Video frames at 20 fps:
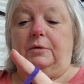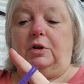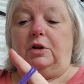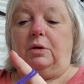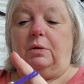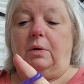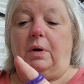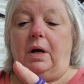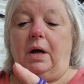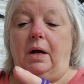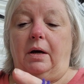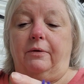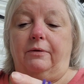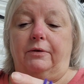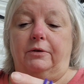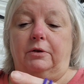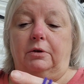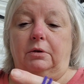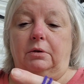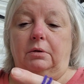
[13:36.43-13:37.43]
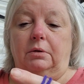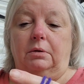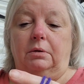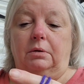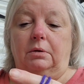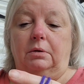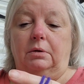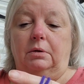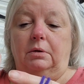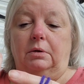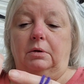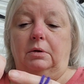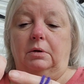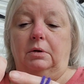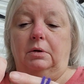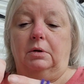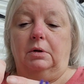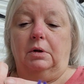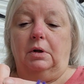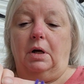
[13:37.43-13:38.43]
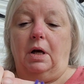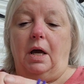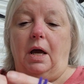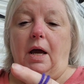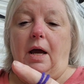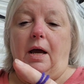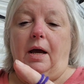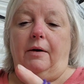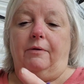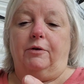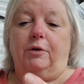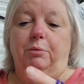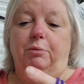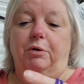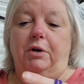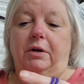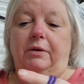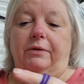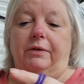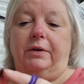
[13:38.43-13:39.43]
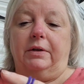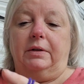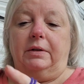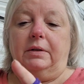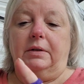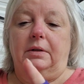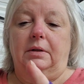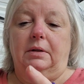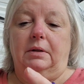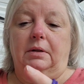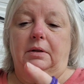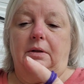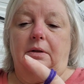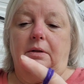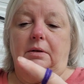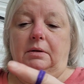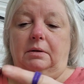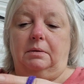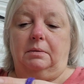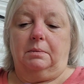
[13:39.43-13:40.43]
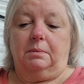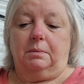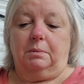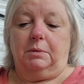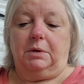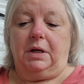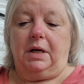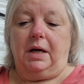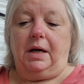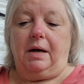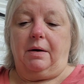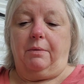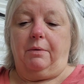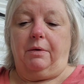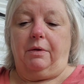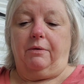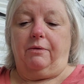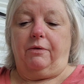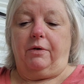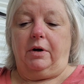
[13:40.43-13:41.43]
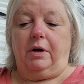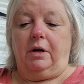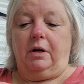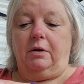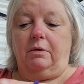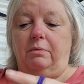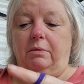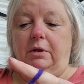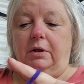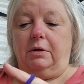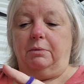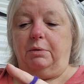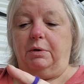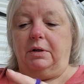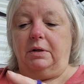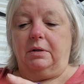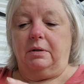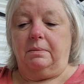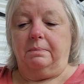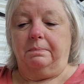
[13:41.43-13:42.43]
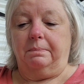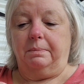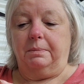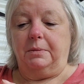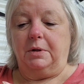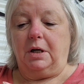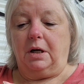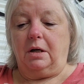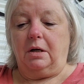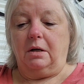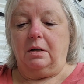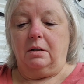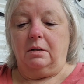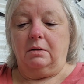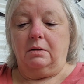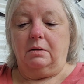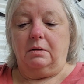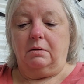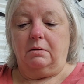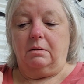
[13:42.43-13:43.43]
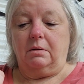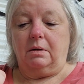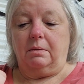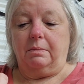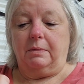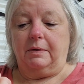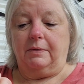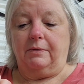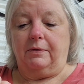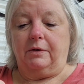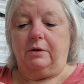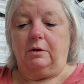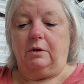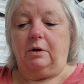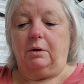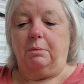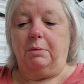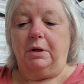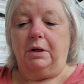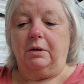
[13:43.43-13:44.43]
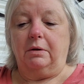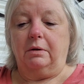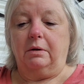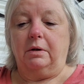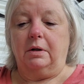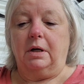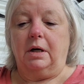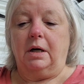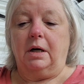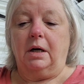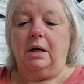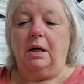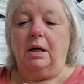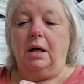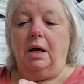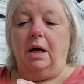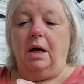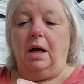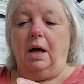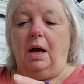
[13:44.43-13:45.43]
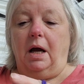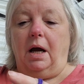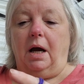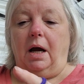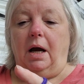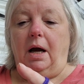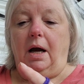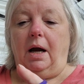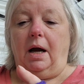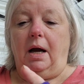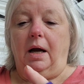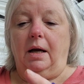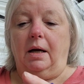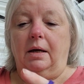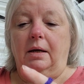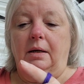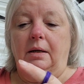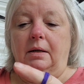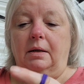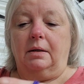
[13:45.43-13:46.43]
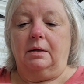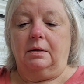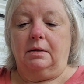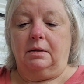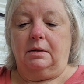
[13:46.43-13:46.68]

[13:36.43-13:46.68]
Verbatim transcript: so after after breakfast, uh, I'm going to hang out with a friend. We're going to play some cards or something for a little bit, her and I. And